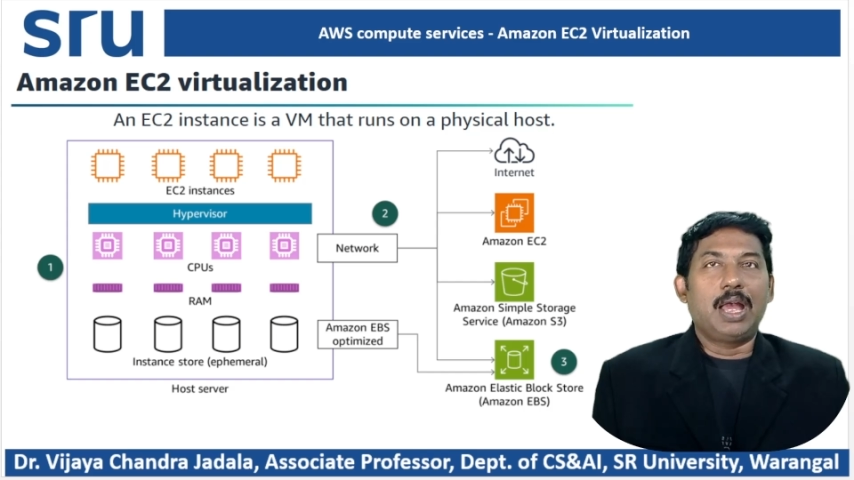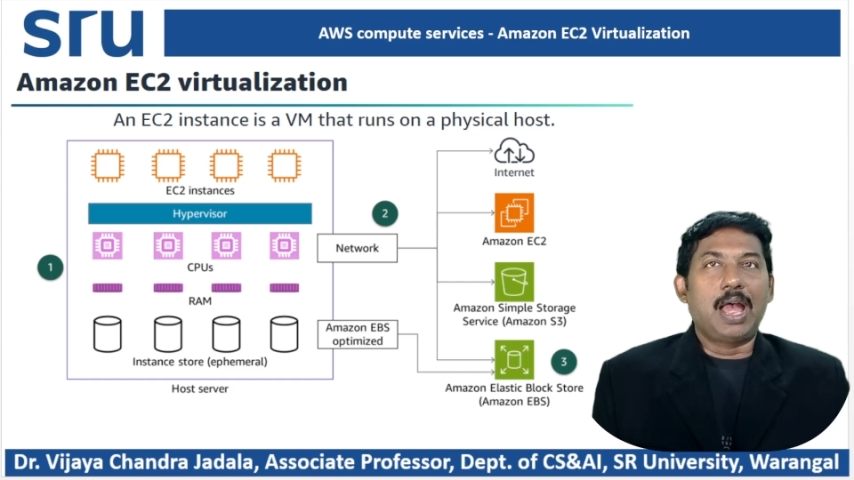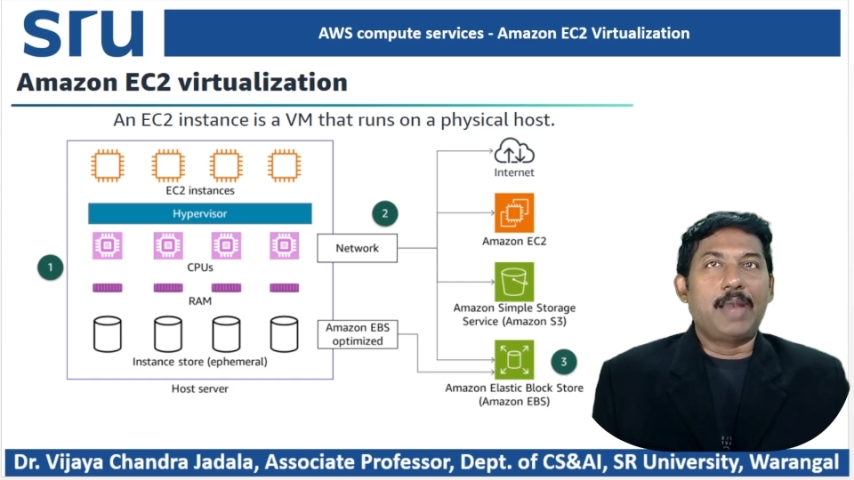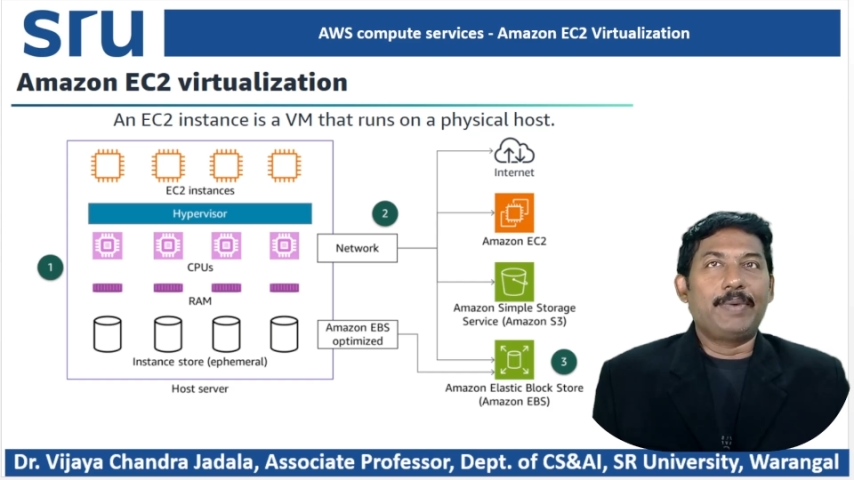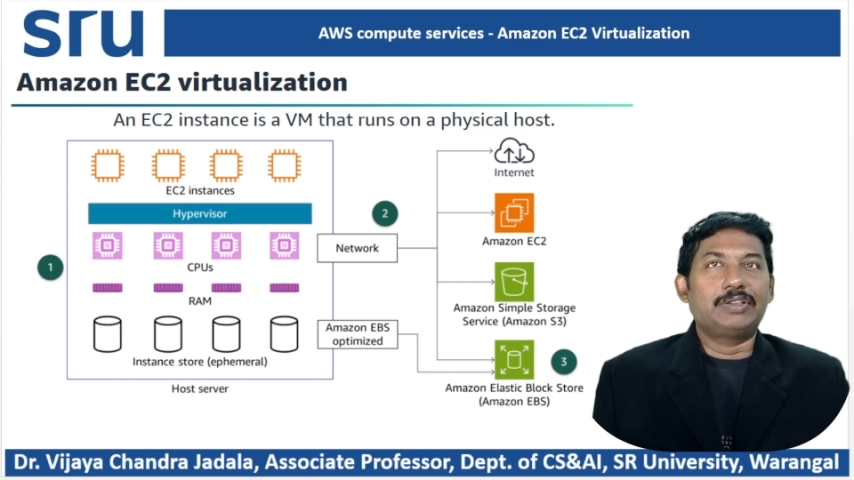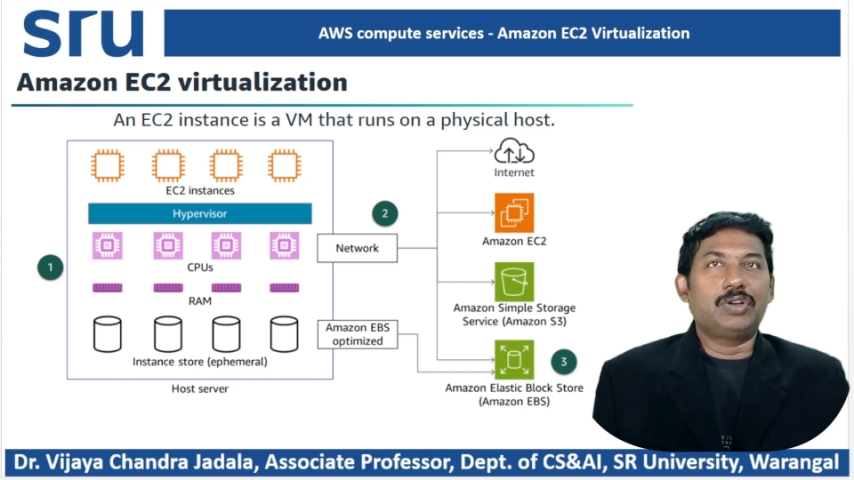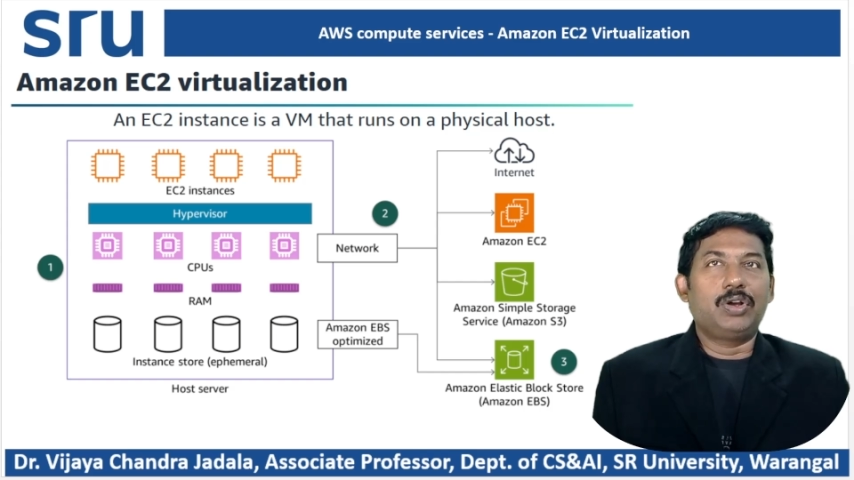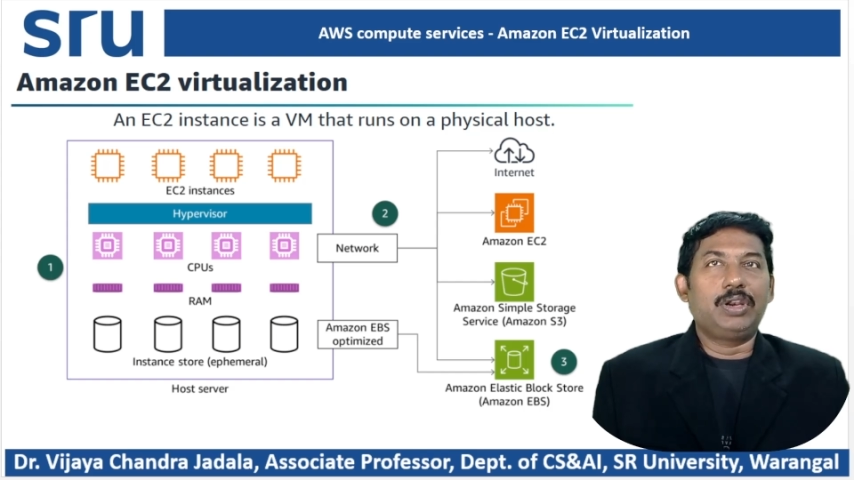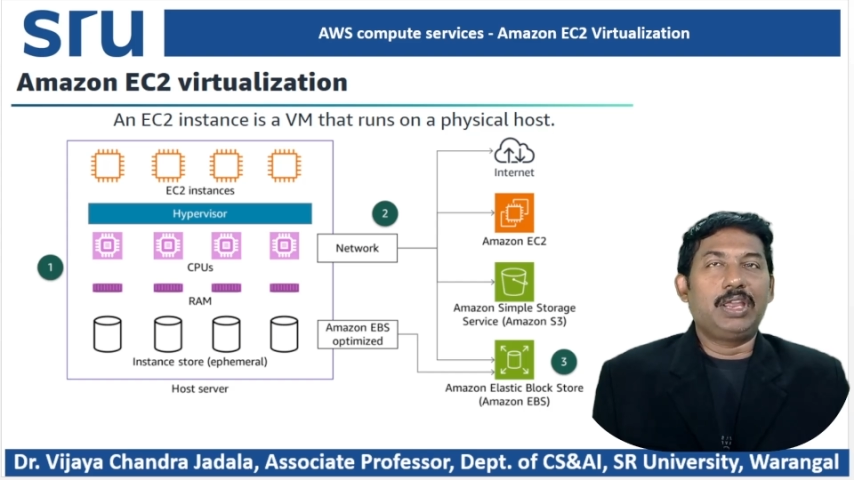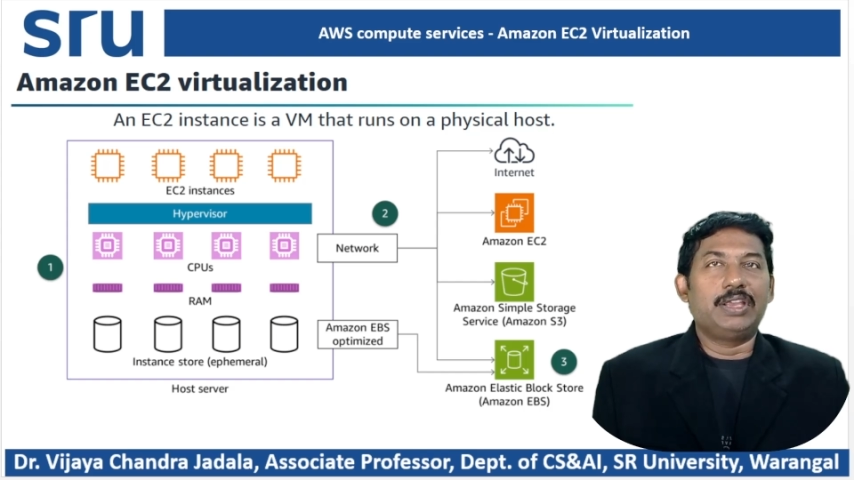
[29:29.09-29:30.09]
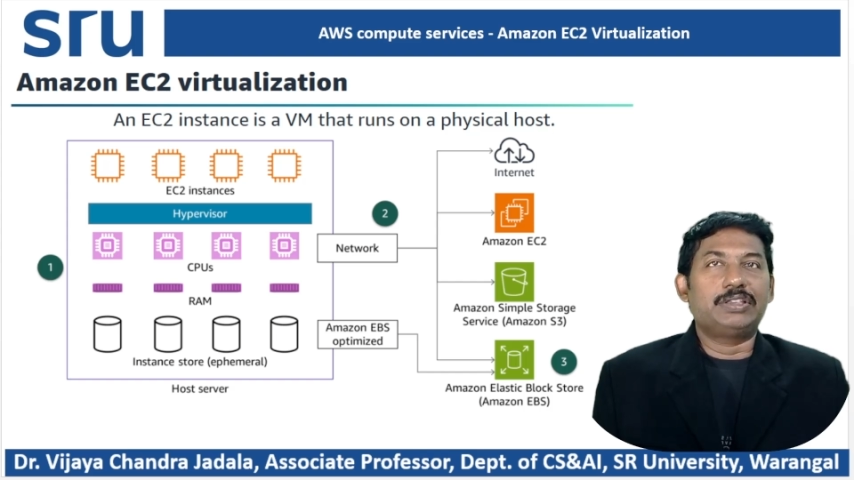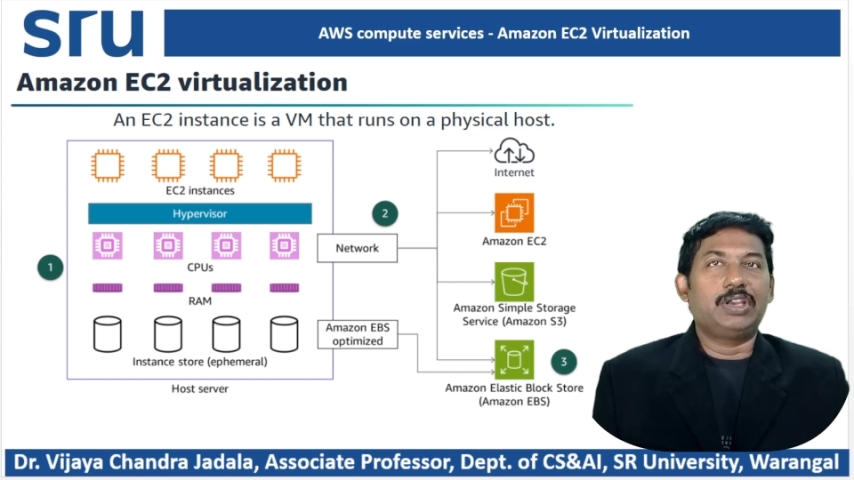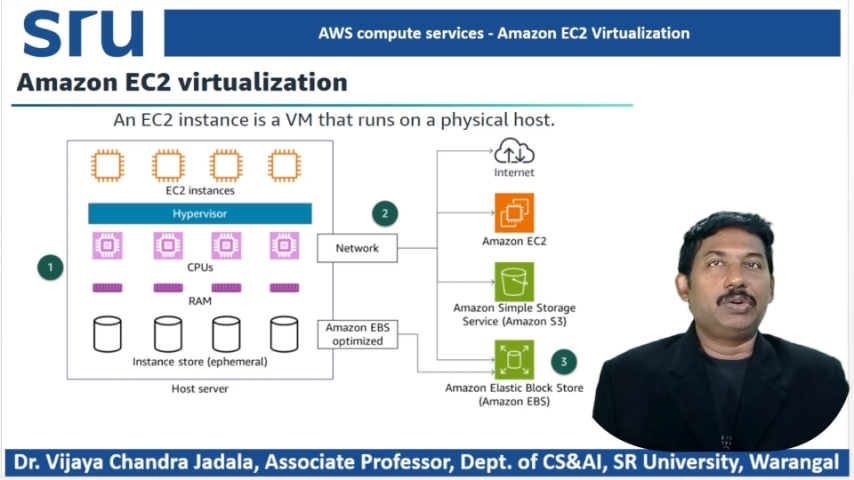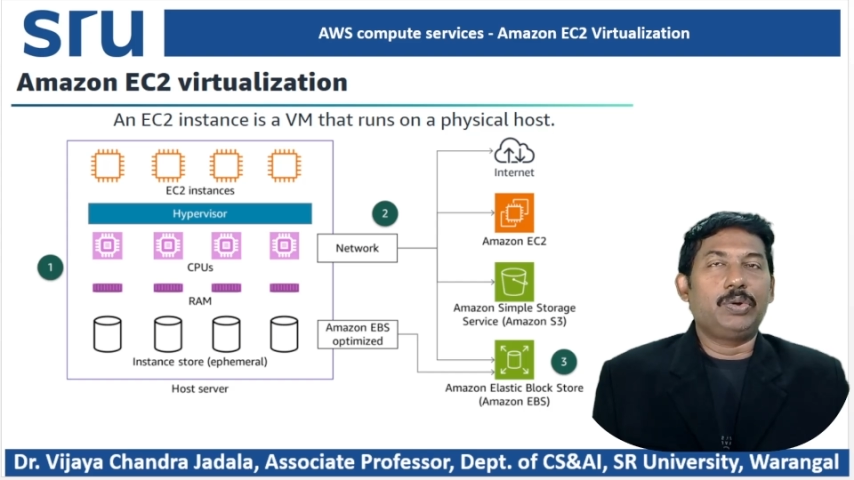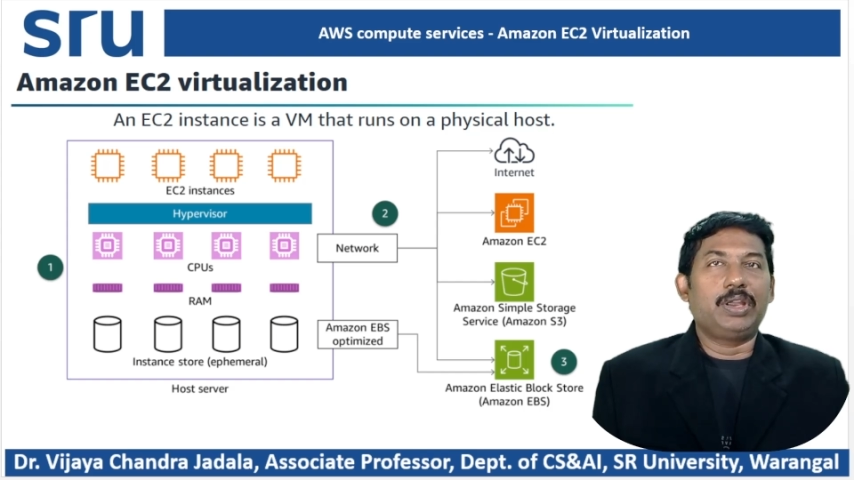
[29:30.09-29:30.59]
Amazon
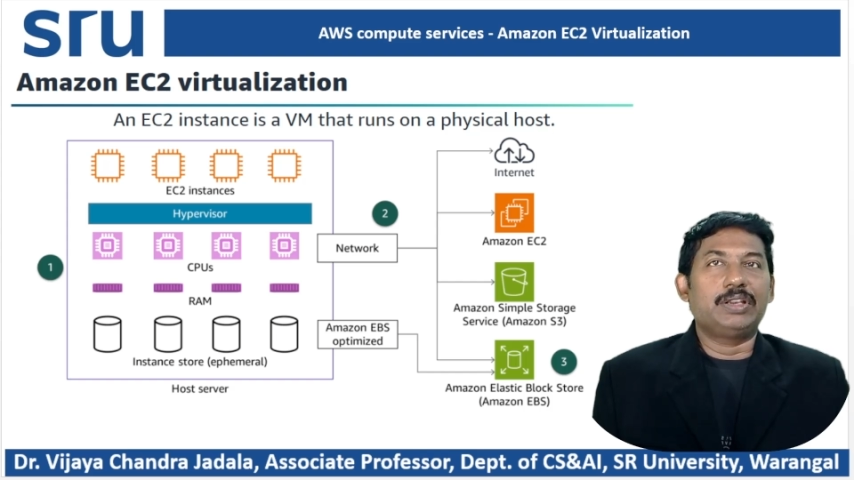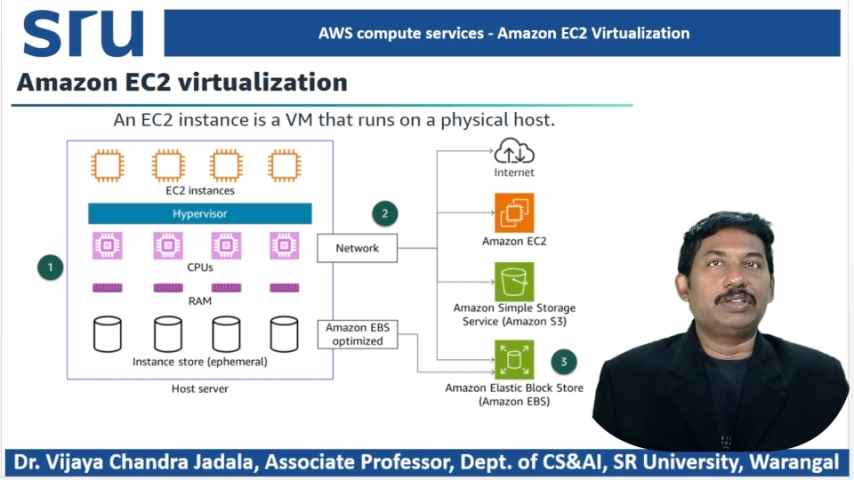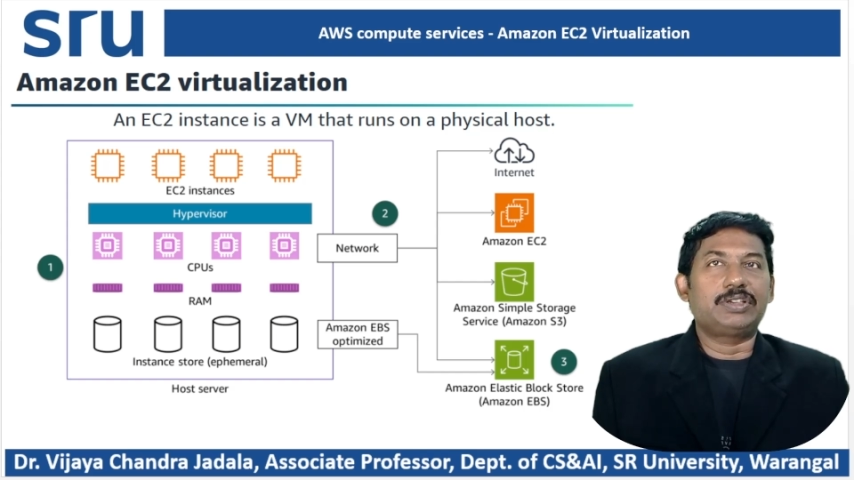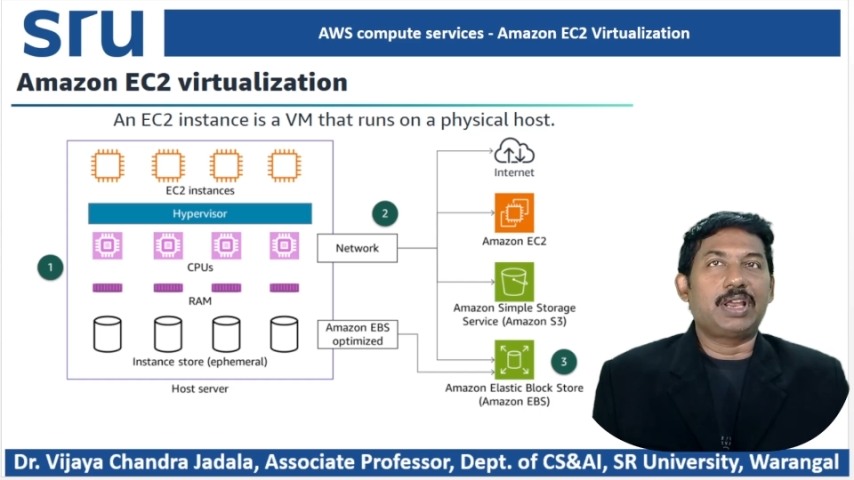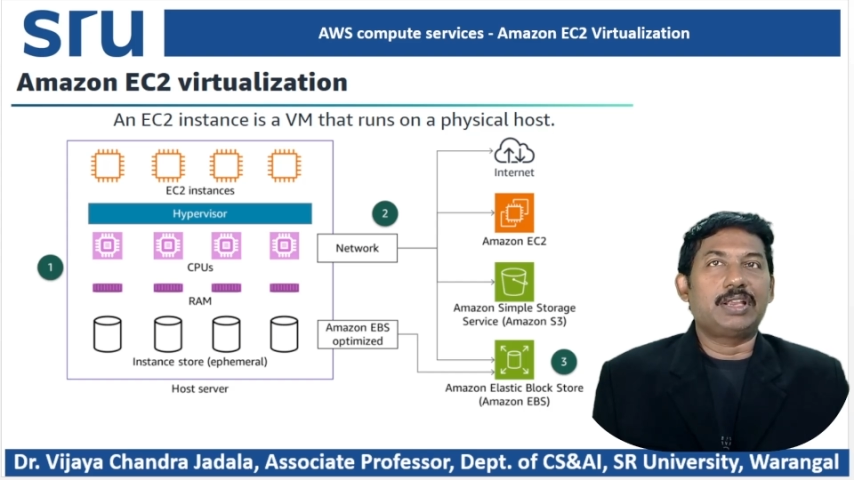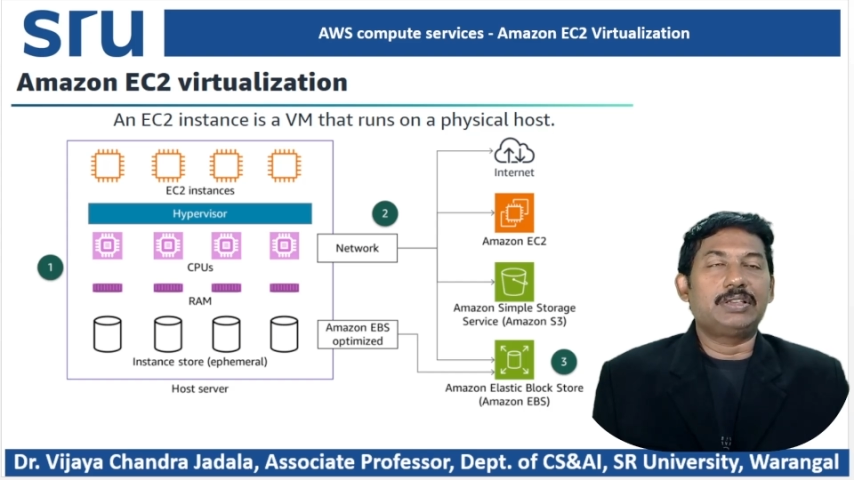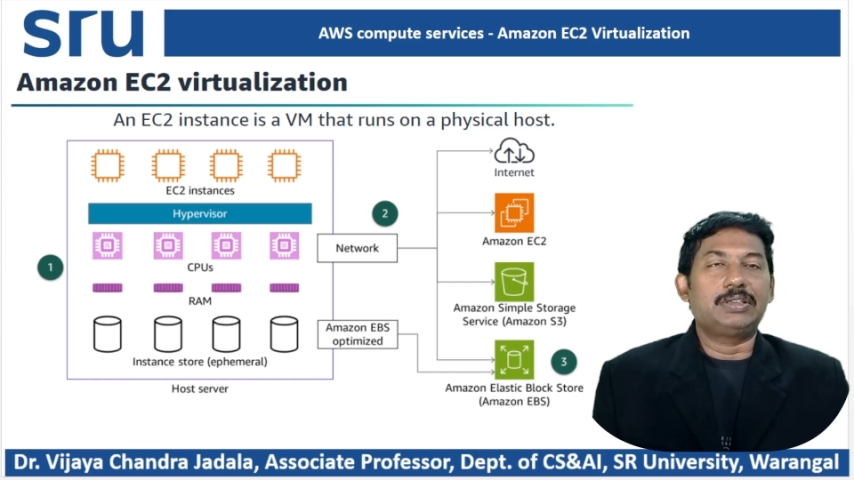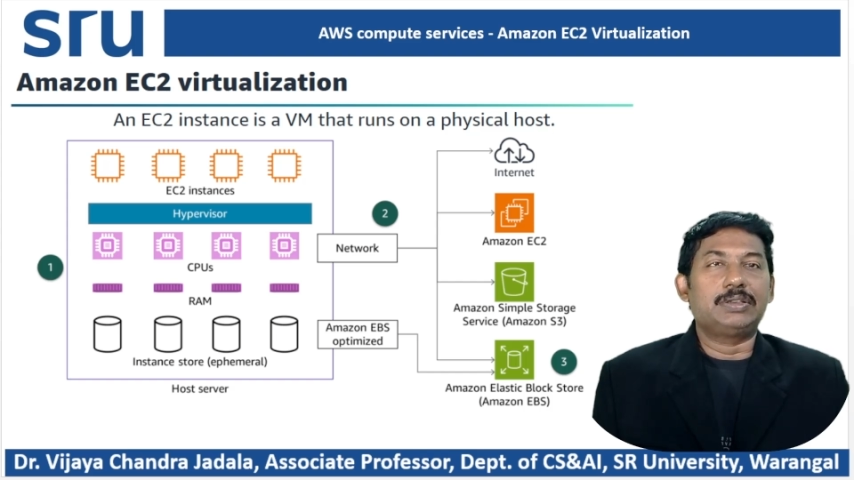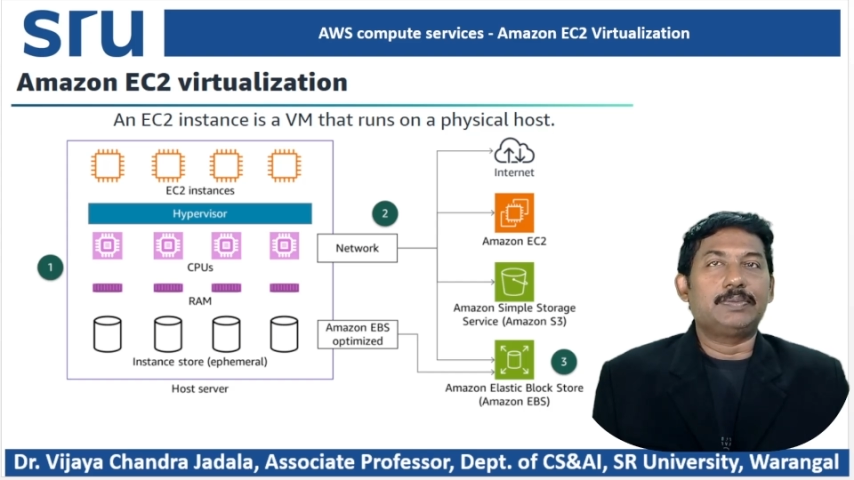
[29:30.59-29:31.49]
EC2 instance,